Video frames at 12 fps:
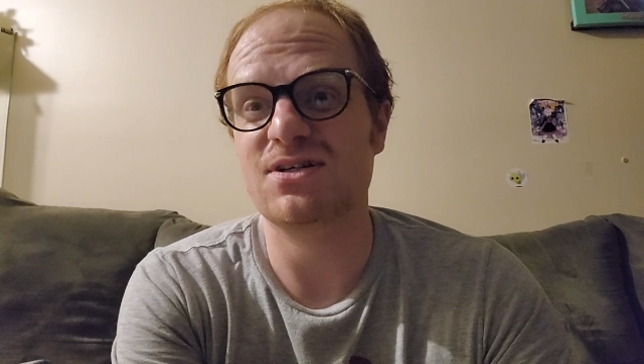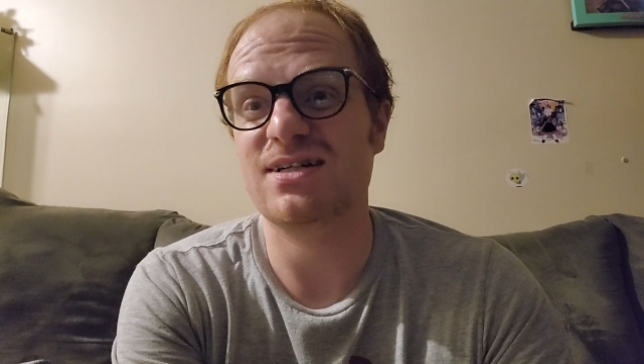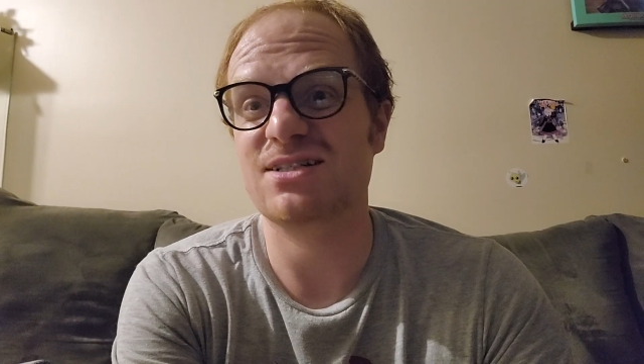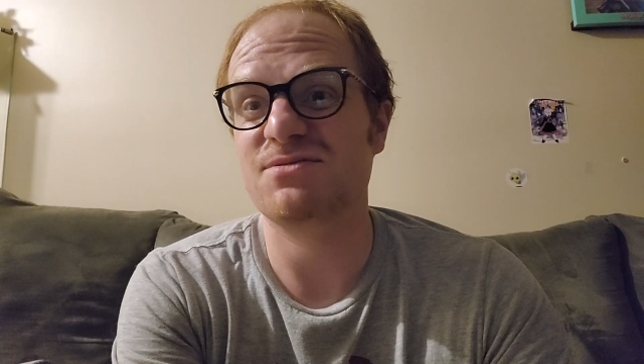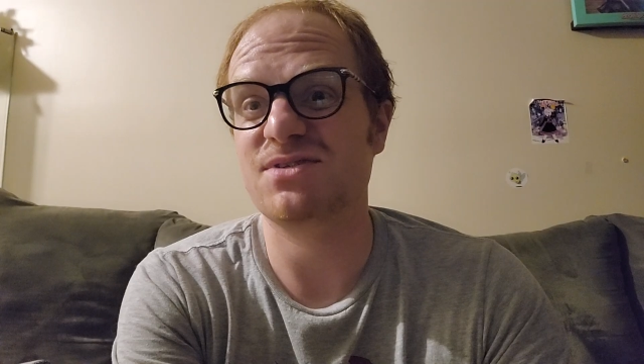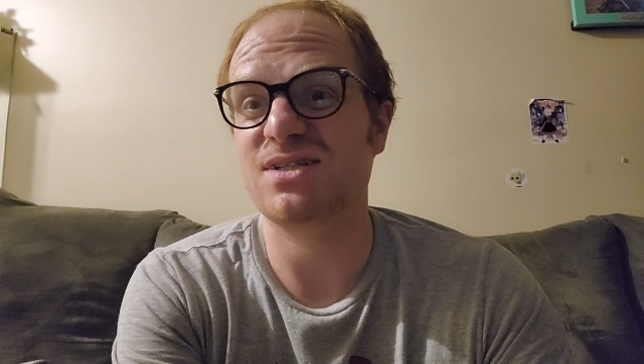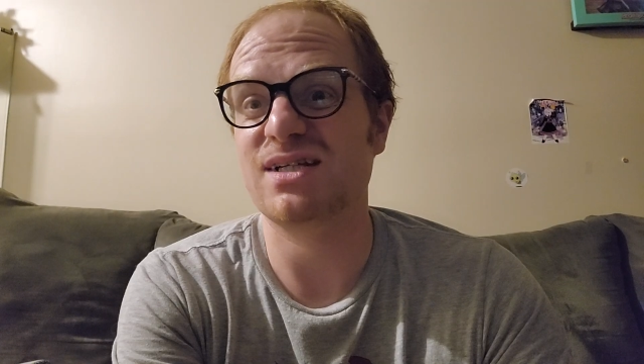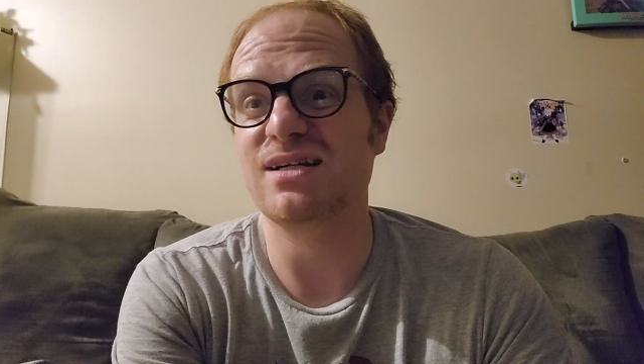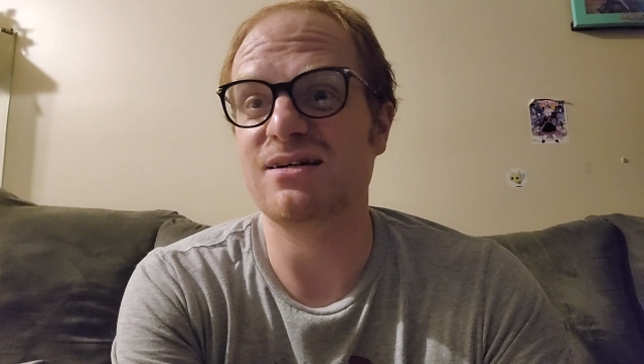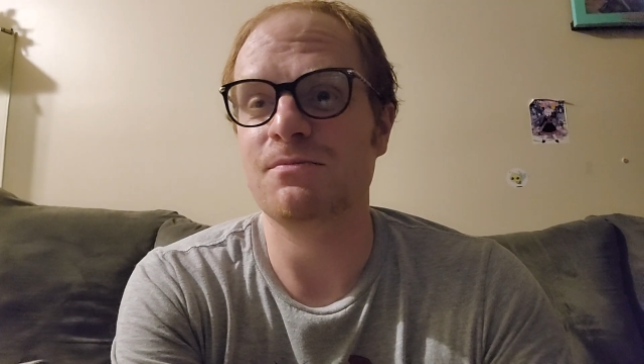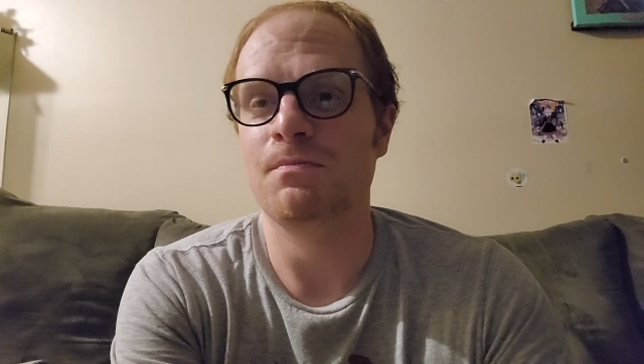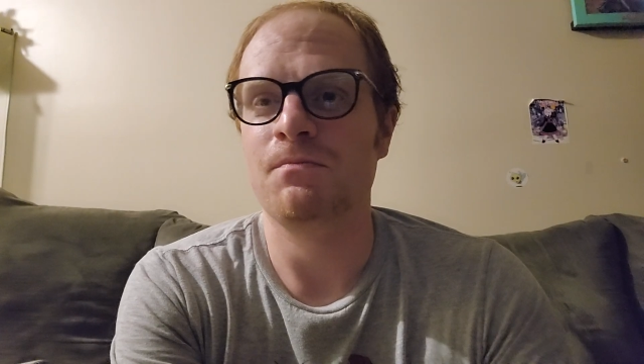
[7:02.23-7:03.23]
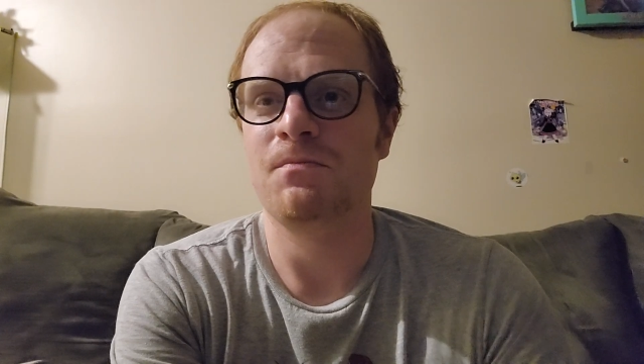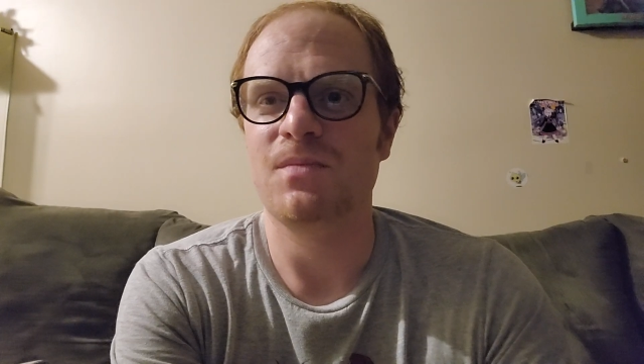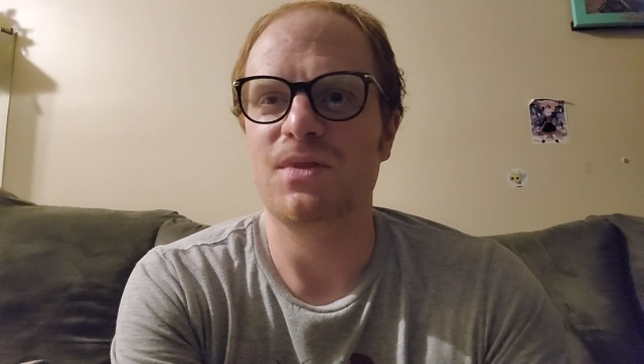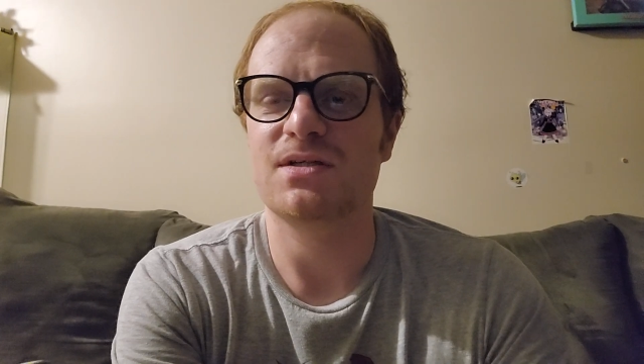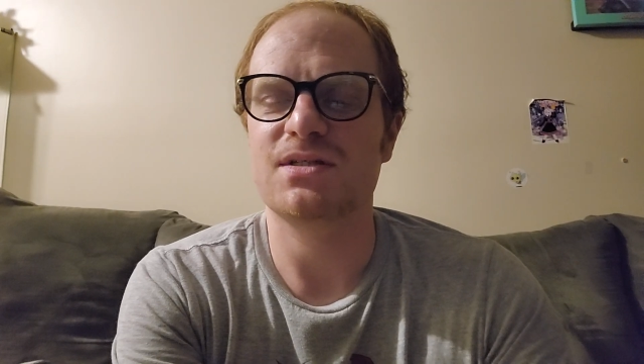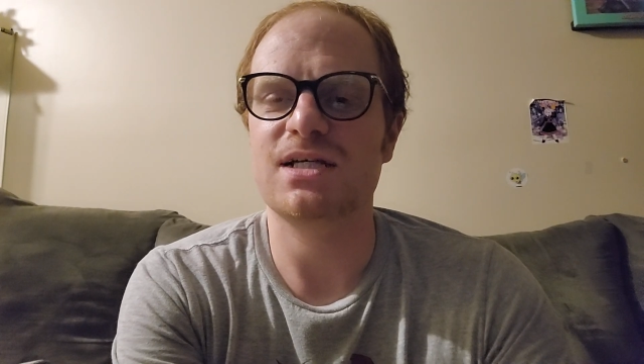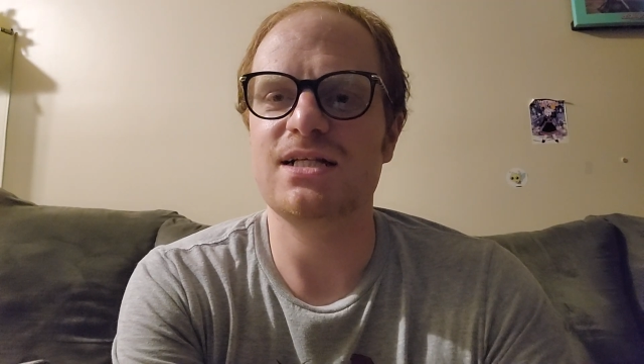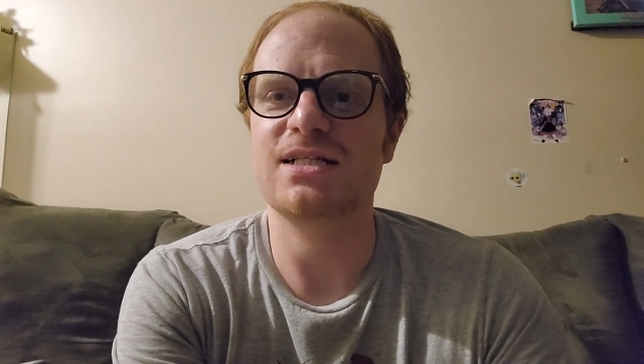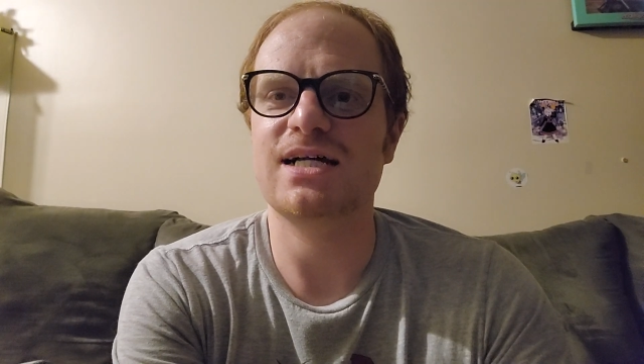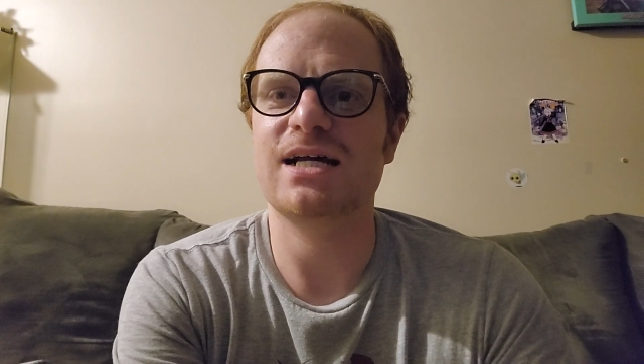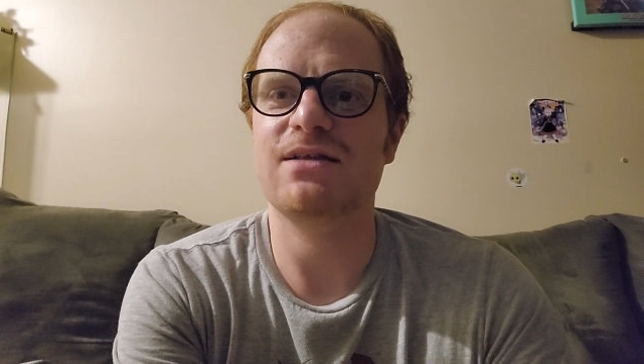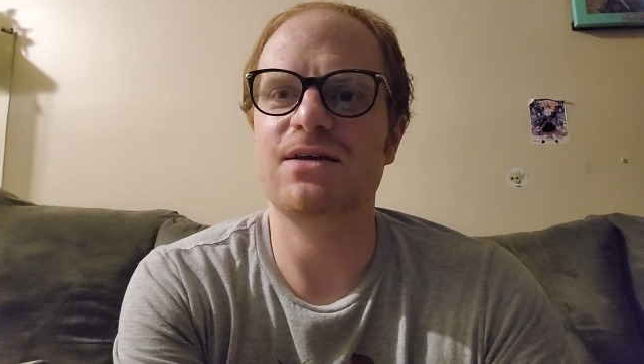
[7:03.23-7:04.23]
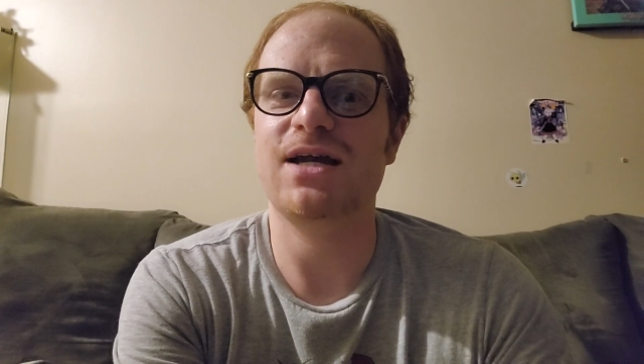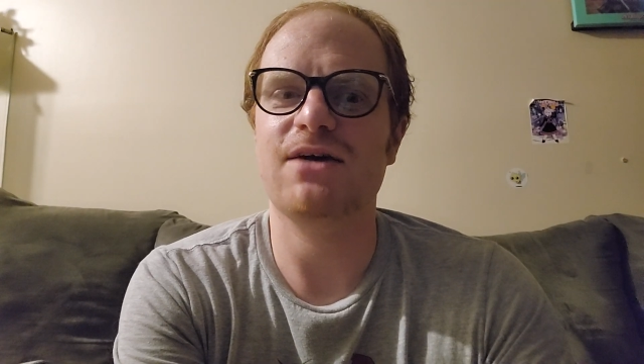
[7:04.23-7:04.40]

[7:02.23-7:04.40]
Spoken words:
costumes, like same time they